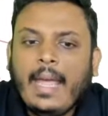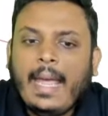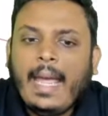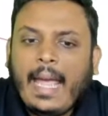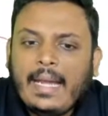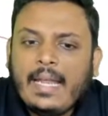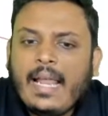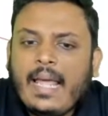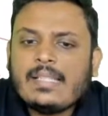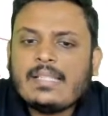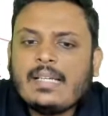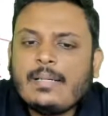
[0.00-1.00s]

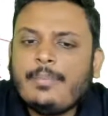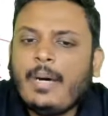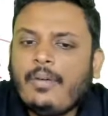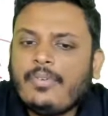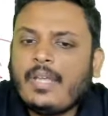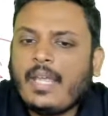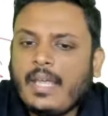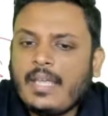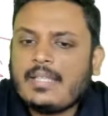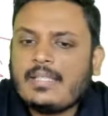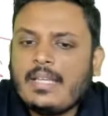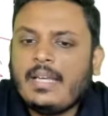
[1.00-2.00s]
Analyze the above
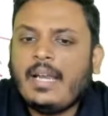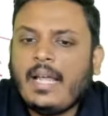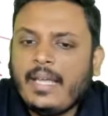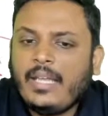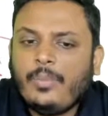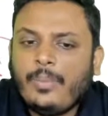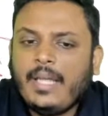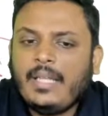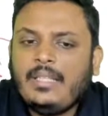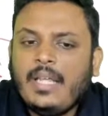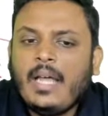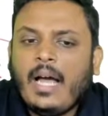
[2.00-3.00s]
case in line
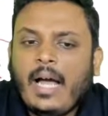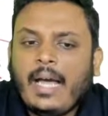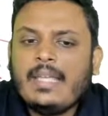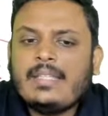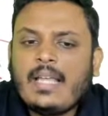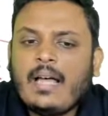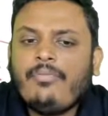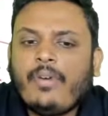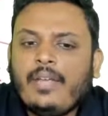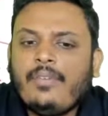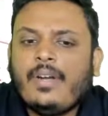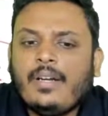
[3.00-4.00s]
with ISA
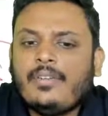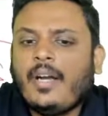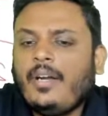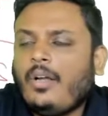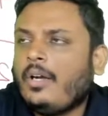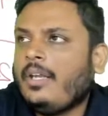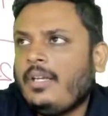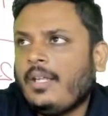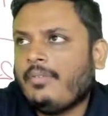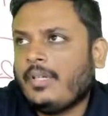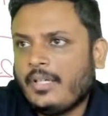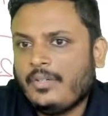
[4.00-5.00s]
500 audit
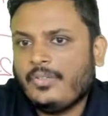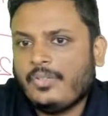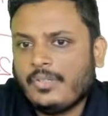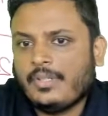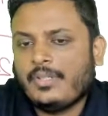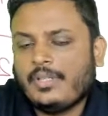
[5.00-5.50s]
evidence.